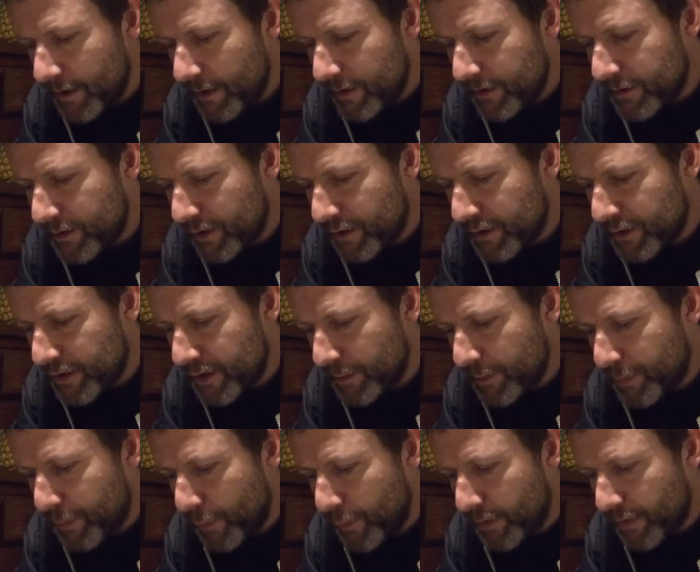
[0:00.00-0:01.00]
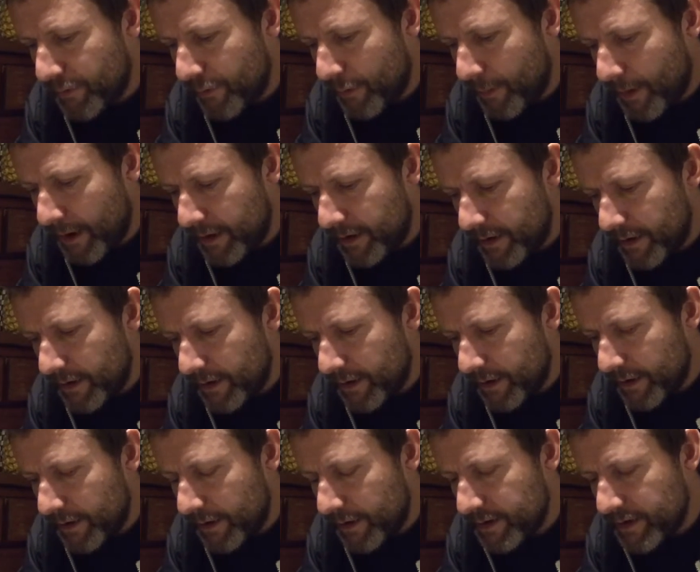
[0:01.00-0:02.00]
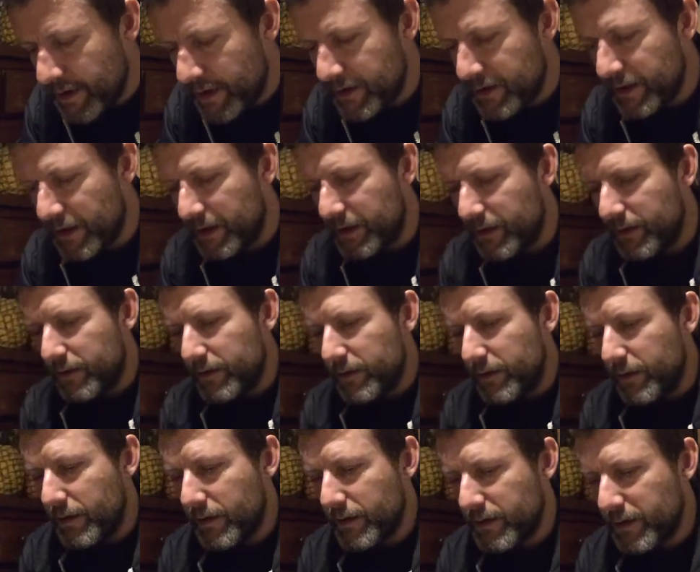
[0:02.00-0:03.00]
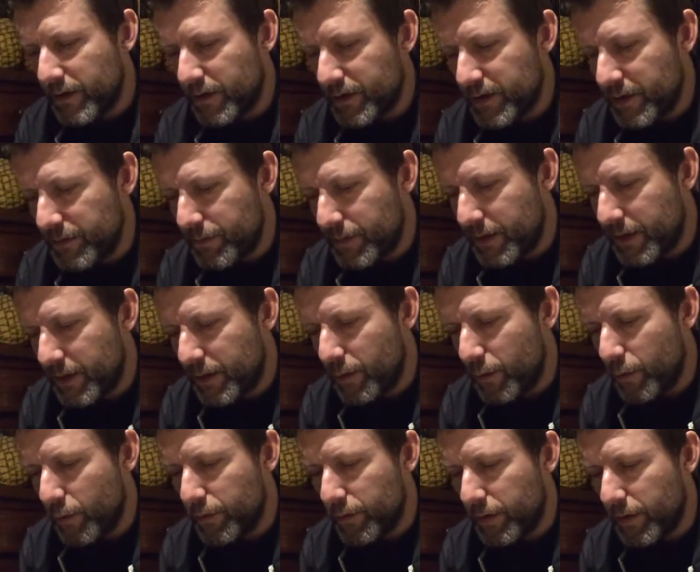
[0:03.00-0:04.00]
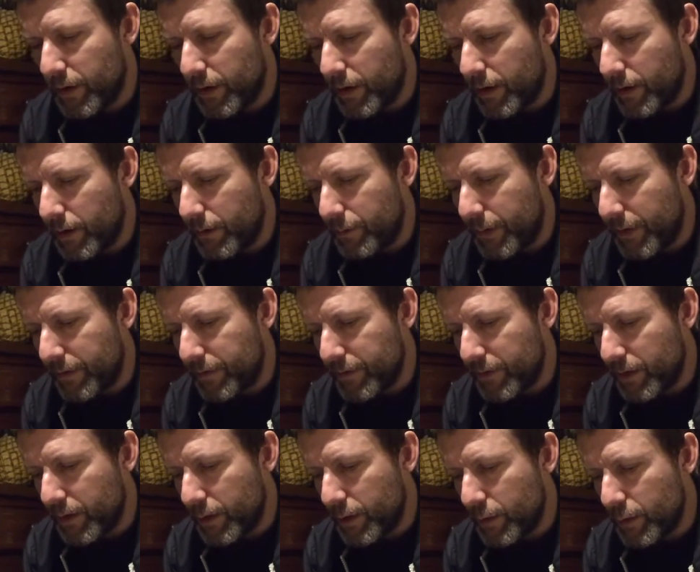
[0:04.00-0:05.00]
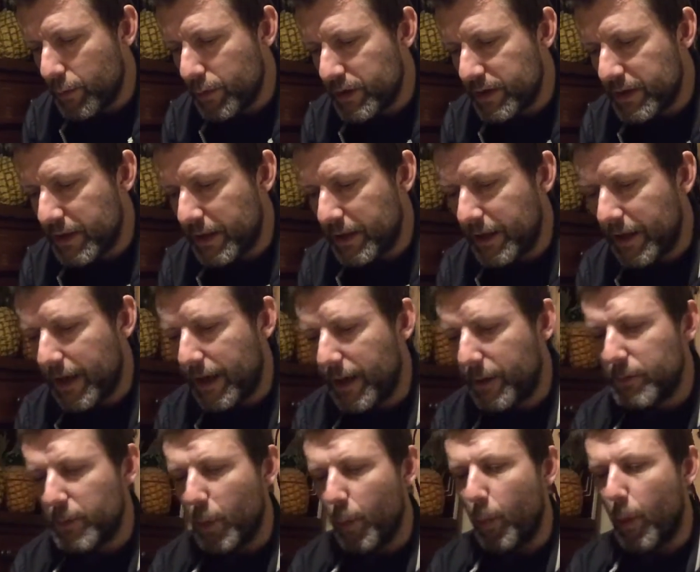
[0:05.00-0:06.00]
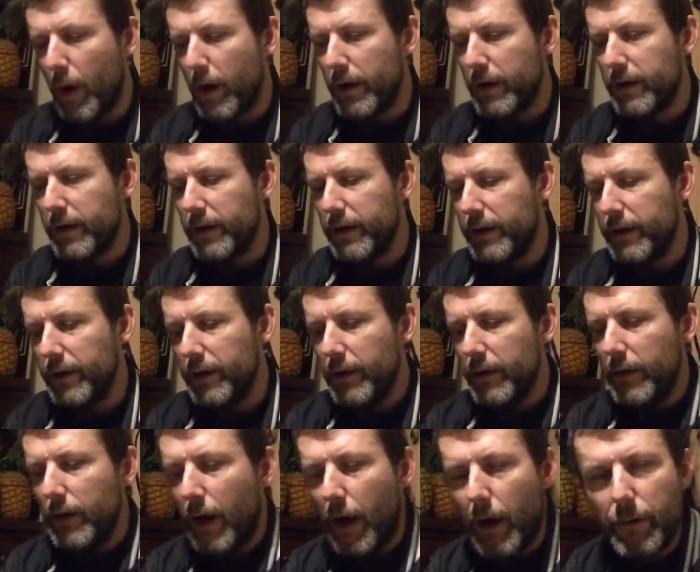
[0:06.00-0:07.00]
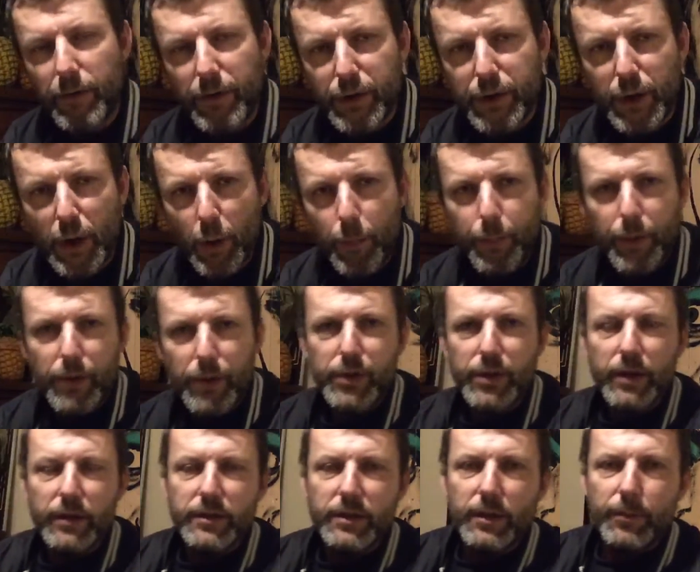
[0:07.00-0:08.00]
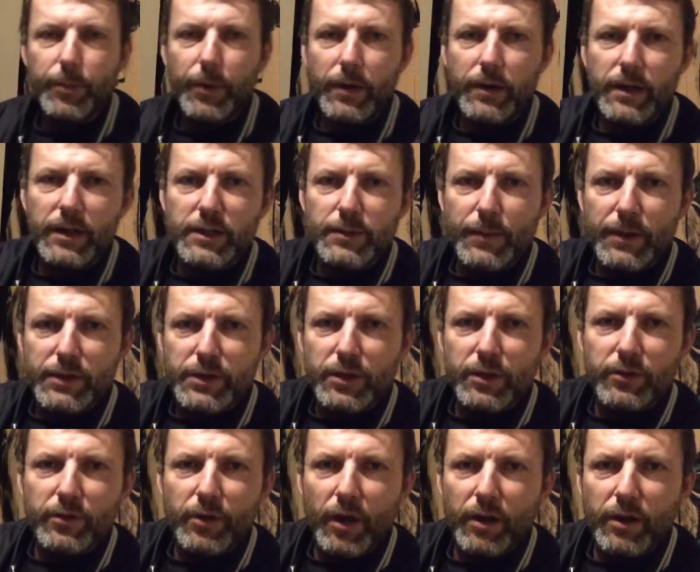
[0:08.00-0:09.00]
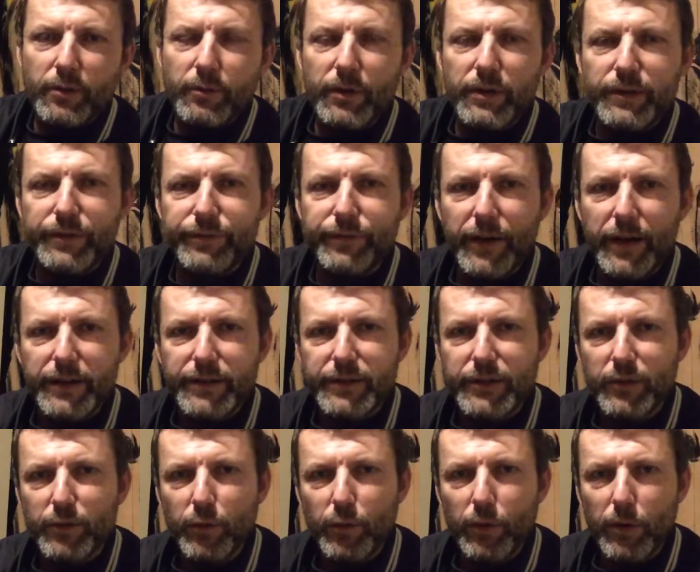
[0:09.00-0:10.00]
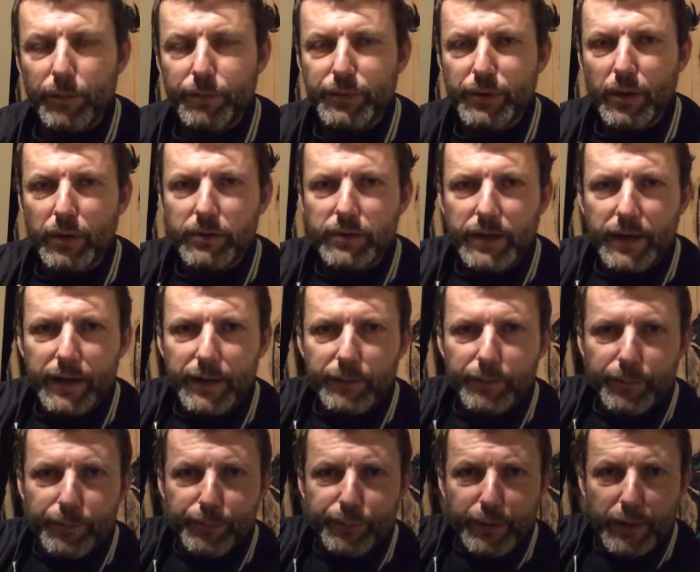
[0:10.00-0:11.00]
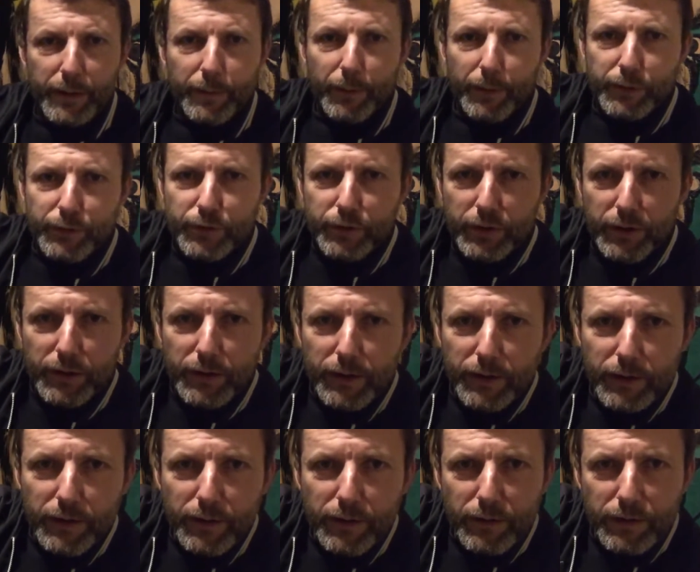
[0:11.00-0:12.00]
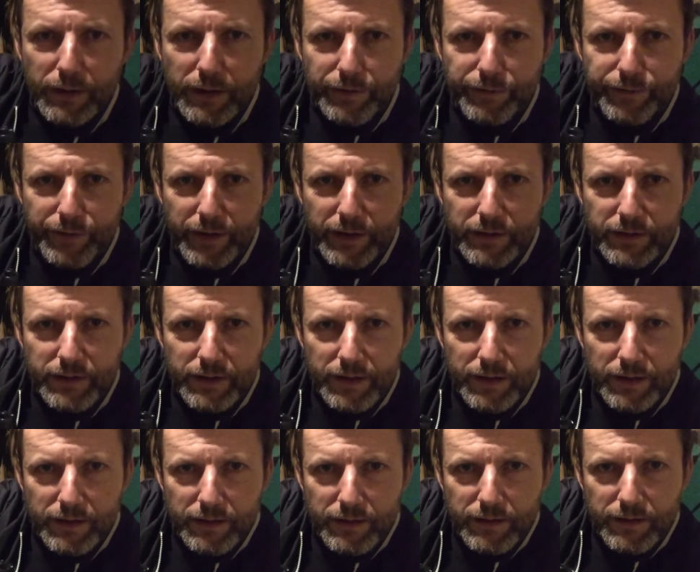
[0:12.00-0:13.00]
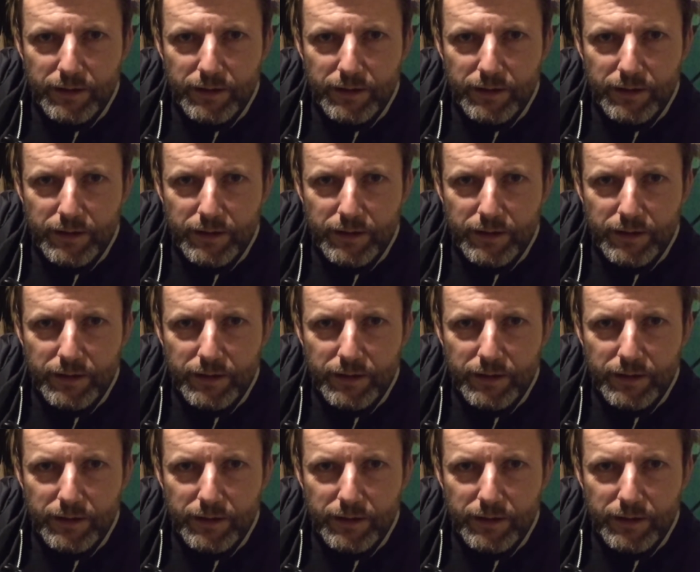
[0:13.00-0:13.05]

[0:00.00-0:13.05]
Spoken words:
he's got a sibling born in Romania, and he's got a sibling called Bethany, who was nicknamed Wonky. I've got to show a picture to the podcast. Imagine a dog where its face is all upside down, pretty much. Look at that face there.